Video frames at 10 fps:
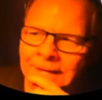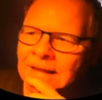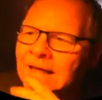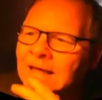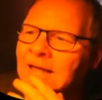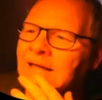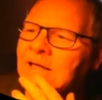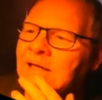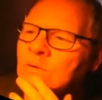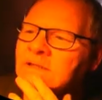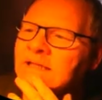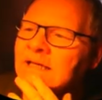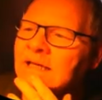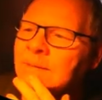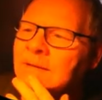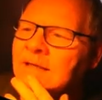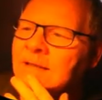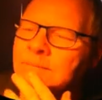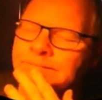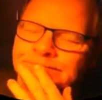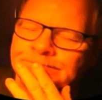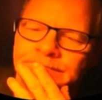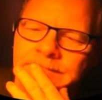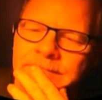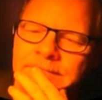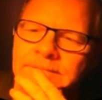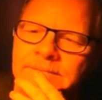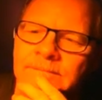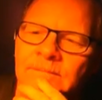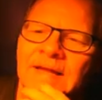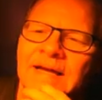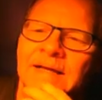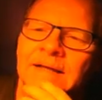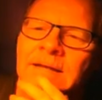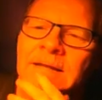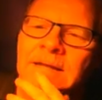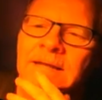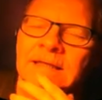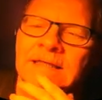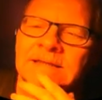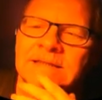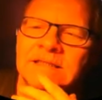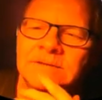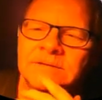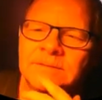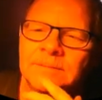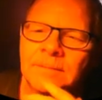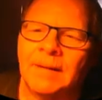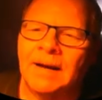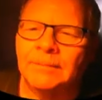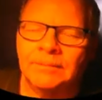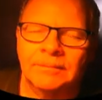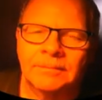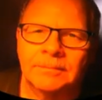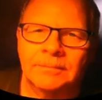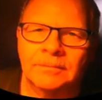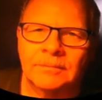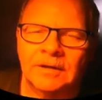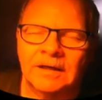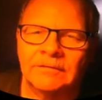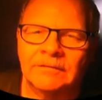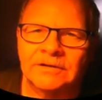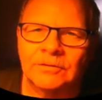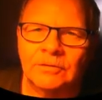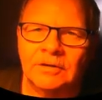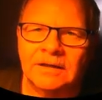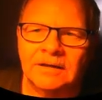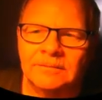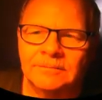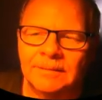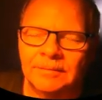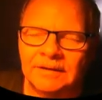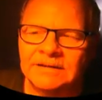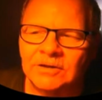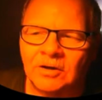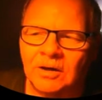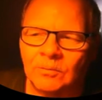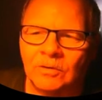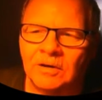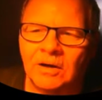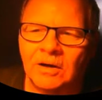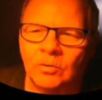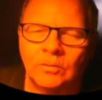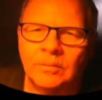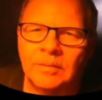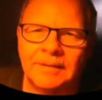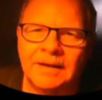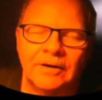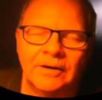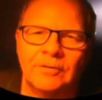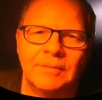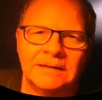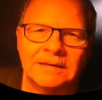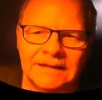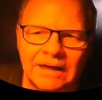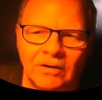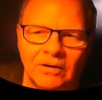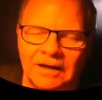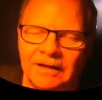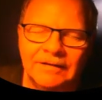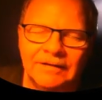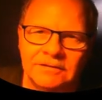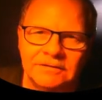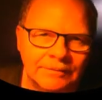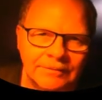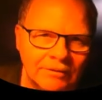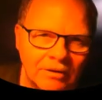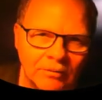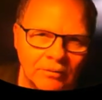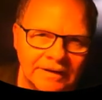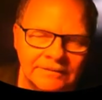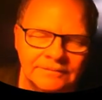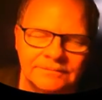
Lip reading: And he was telling me that, he says, my Crown Victoria, my police car, won't go but about 100 miles an hour, and I think there's something wrong with it.